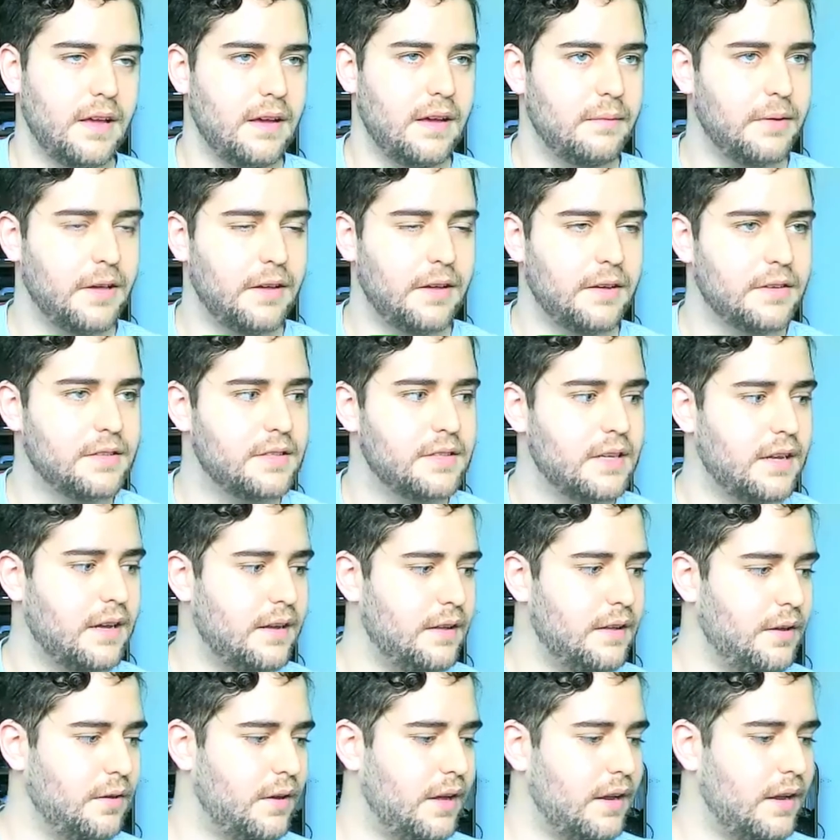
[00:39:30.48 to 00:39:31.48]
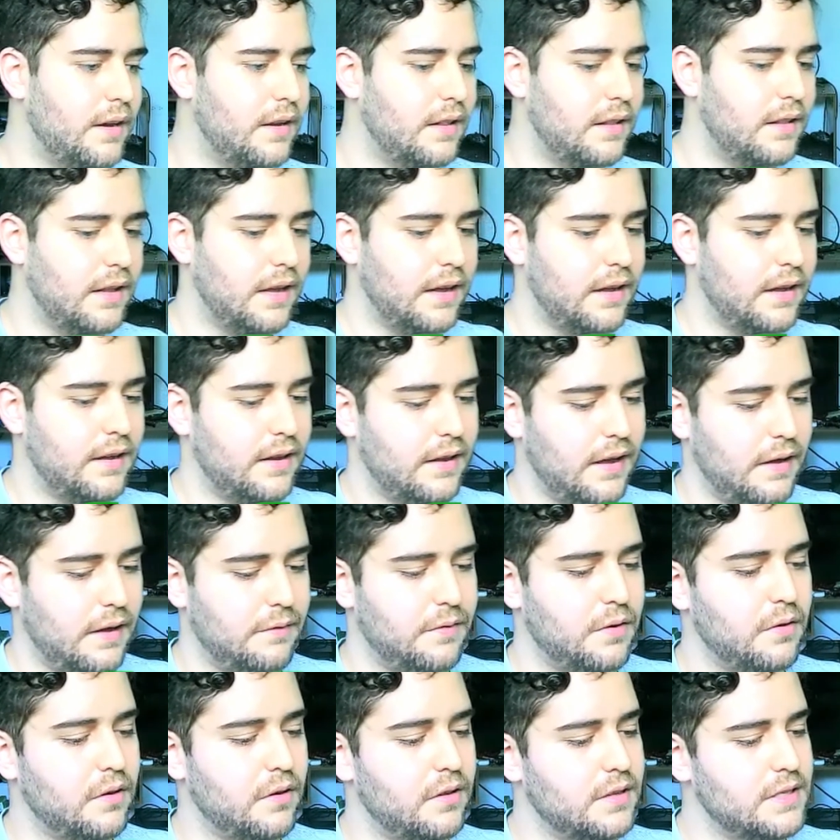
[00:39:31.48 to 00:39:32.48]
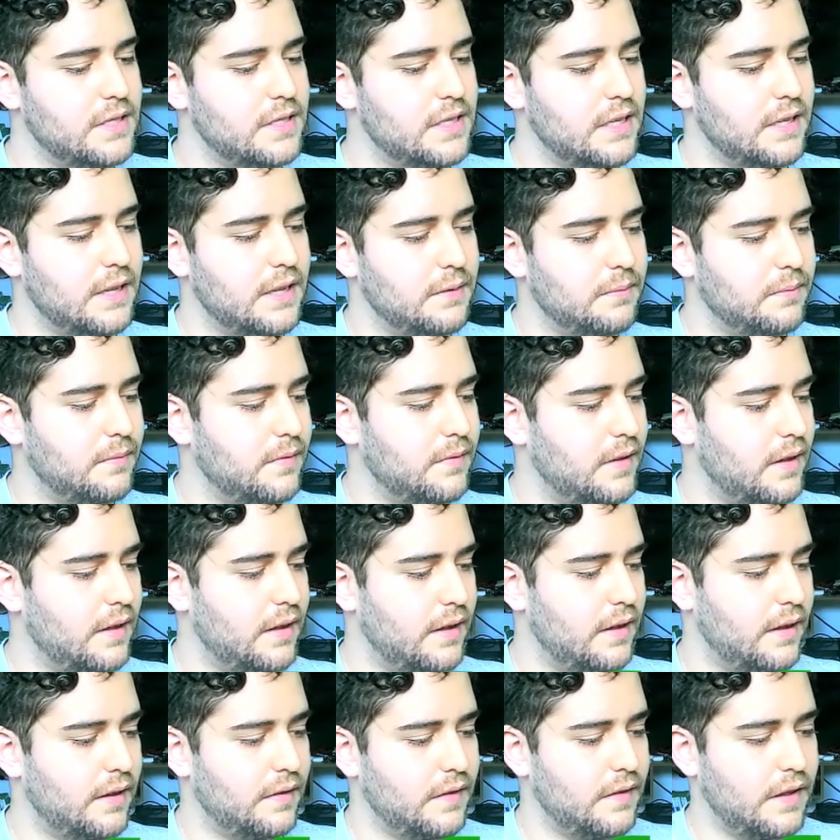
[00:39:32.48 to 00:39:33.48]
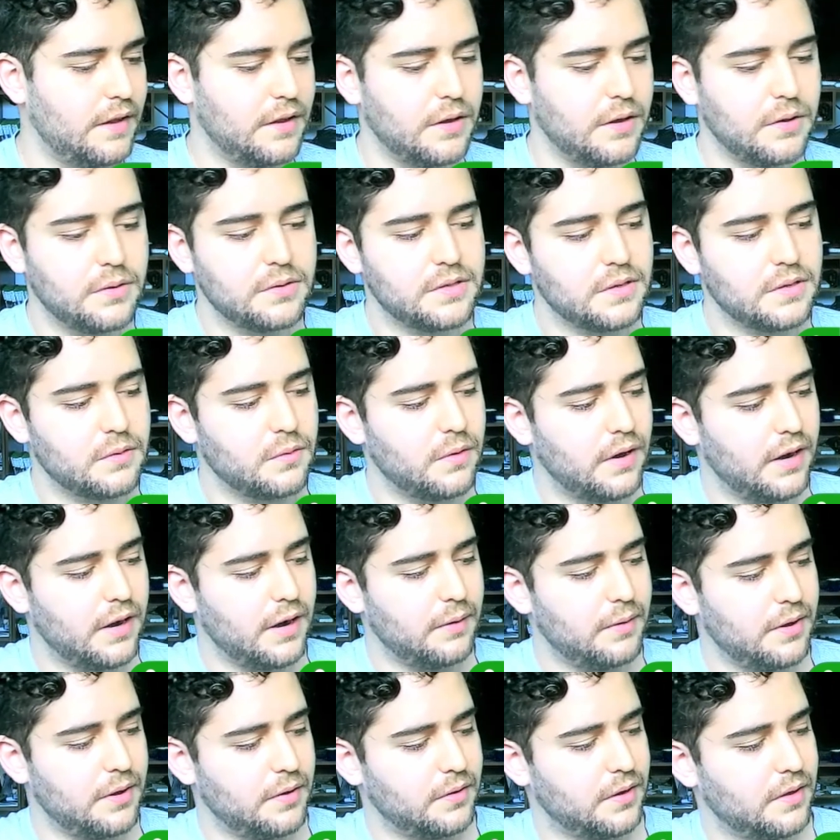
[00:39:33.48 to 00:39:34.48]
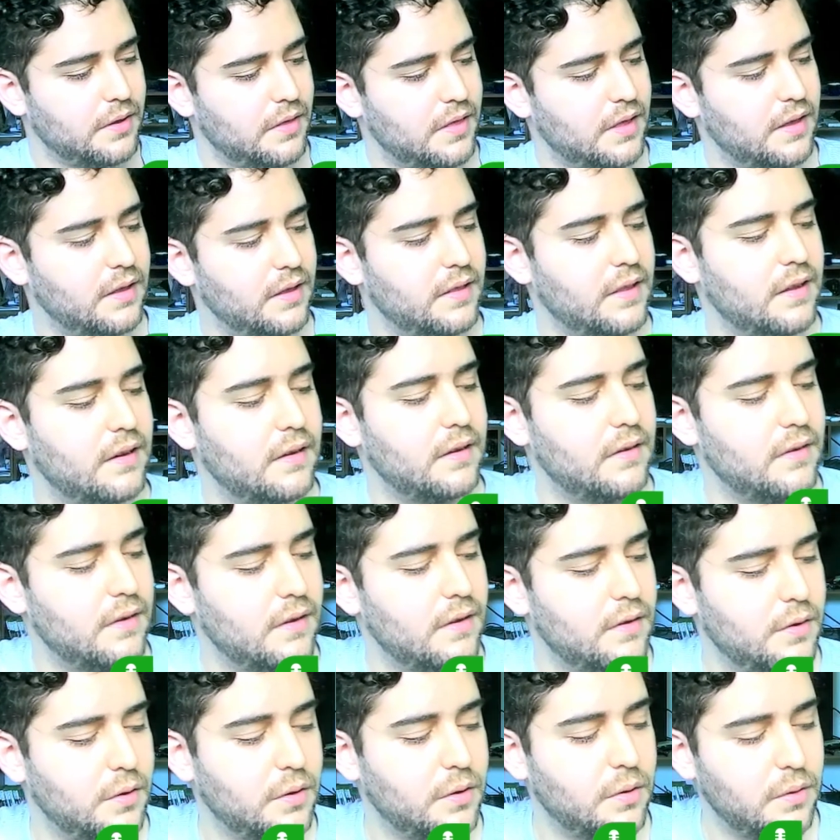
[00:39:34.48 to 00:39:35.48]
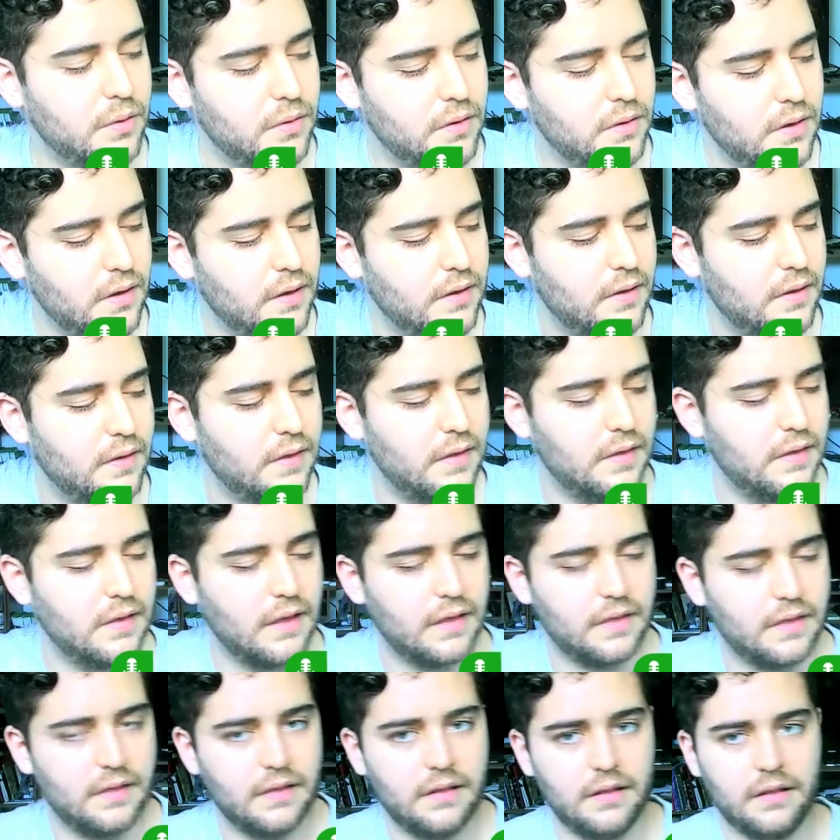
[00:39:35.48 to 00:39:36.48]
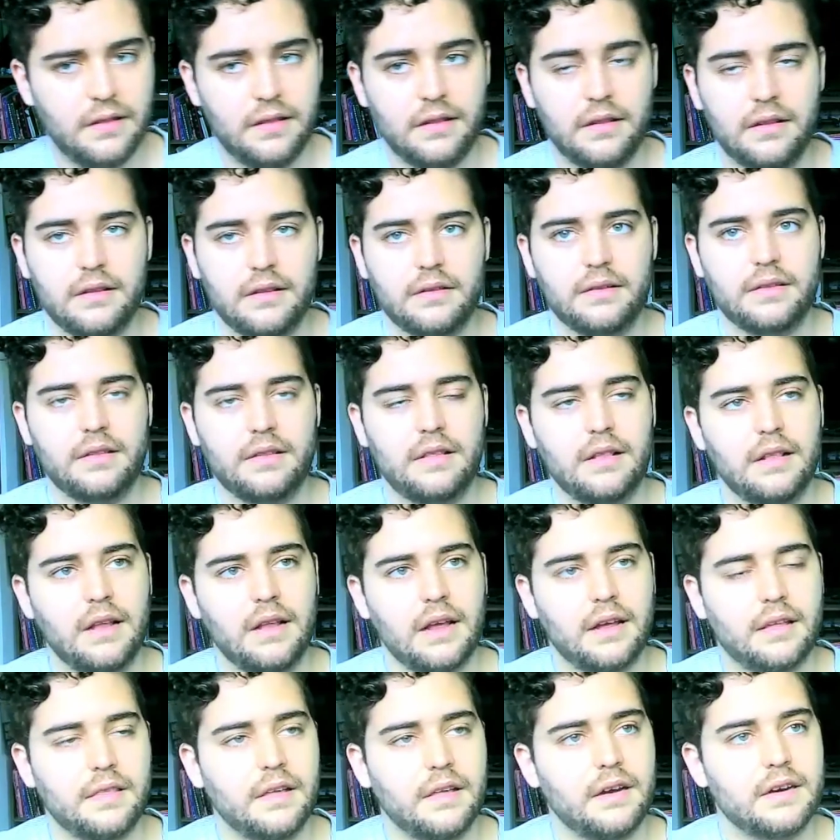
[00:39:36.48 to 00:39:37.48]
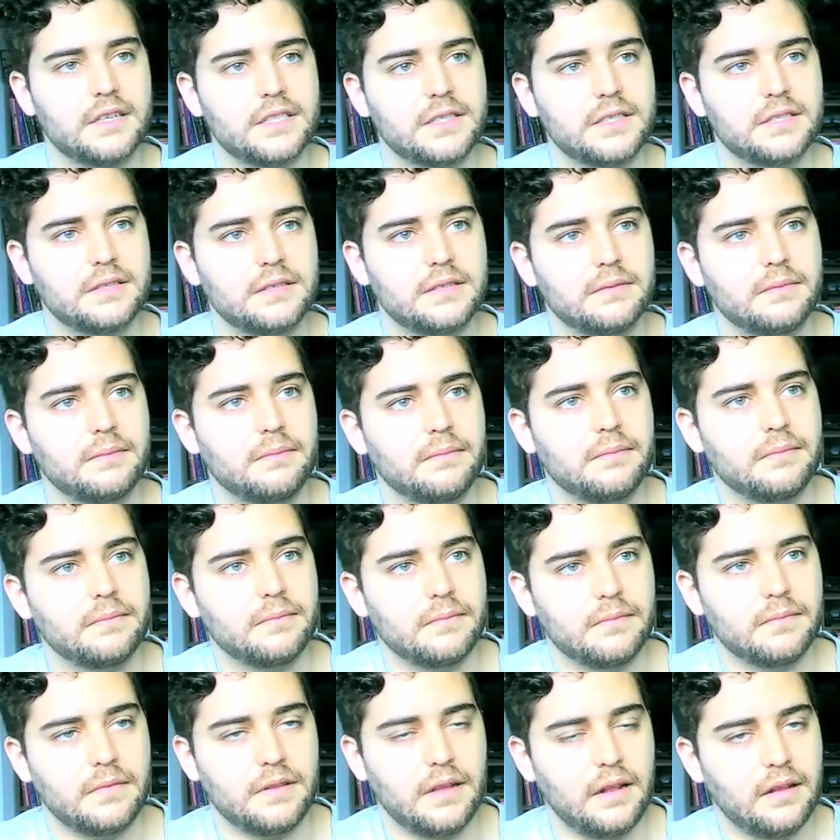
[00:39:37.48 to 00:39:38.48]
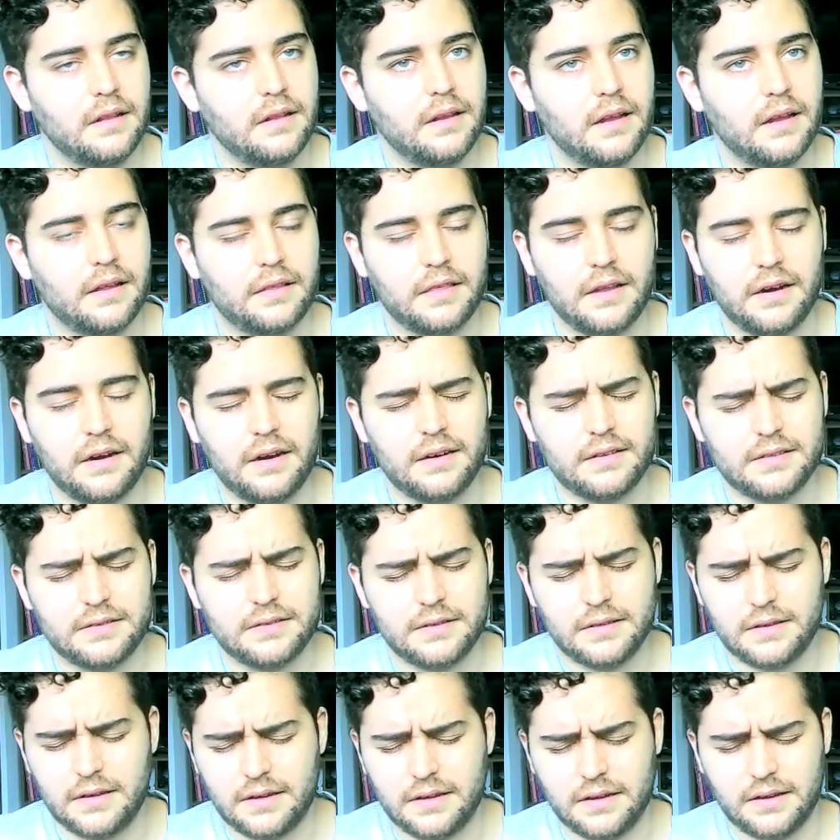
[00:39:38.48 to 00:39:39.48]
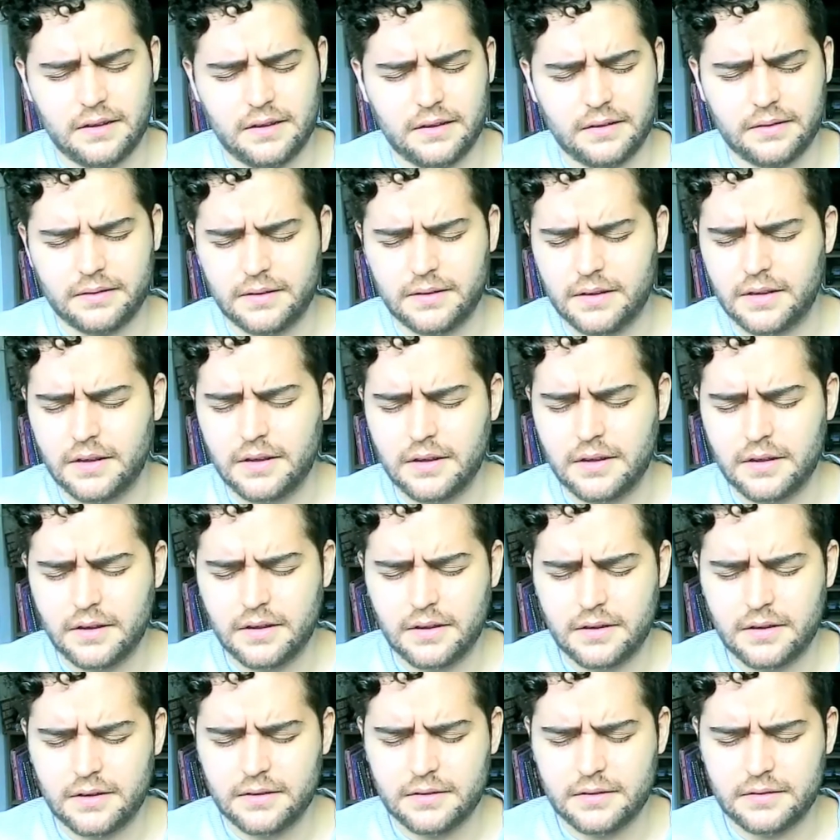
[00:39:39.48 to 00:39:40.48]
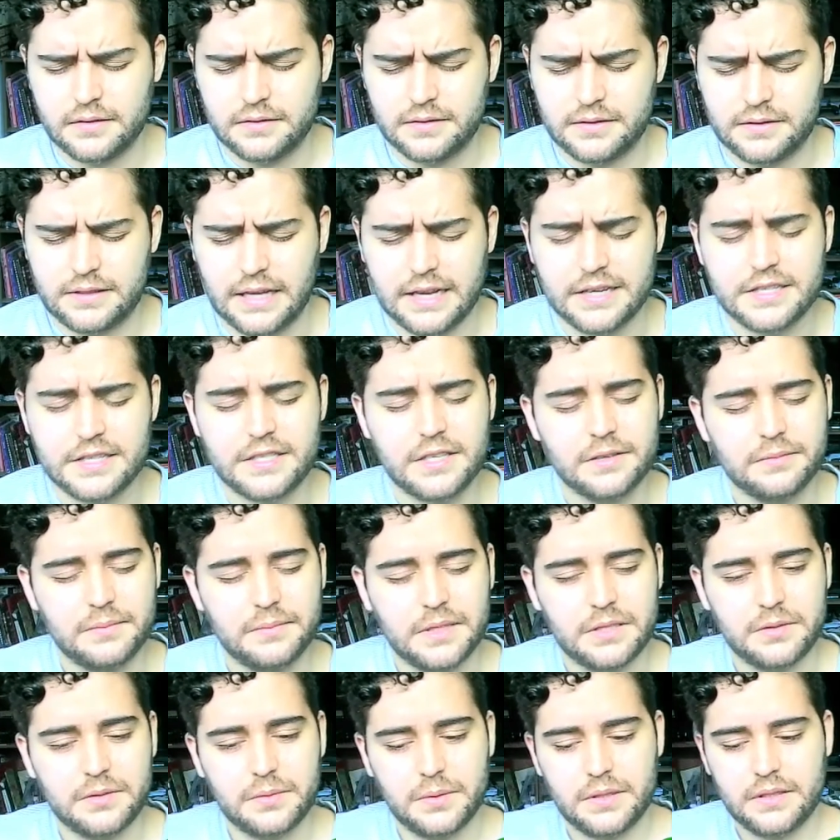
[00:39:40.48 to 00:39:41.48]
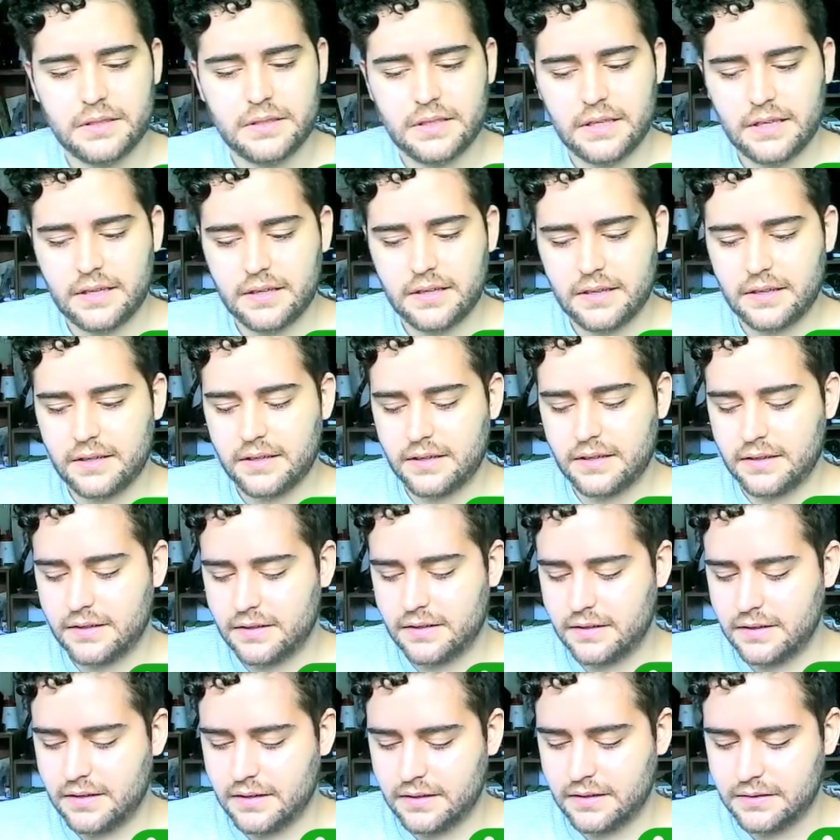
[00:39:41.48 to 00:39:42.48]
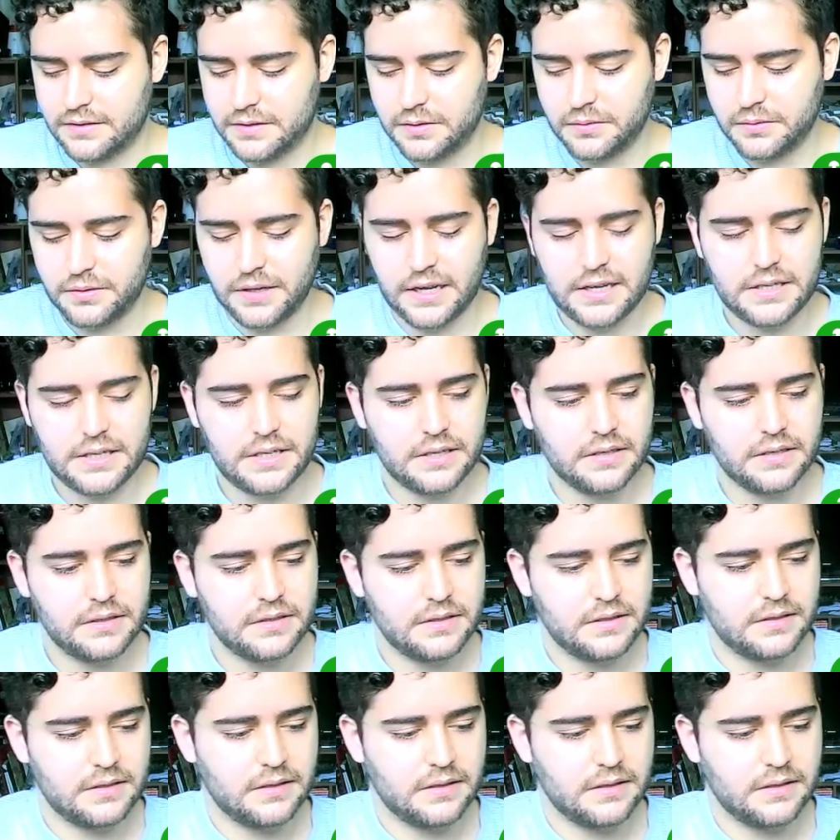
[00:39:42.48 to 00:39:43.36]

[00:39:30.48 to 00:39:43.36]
because you can, like, if you only see the news and whatever, you can think that that like there are tension between the two nations.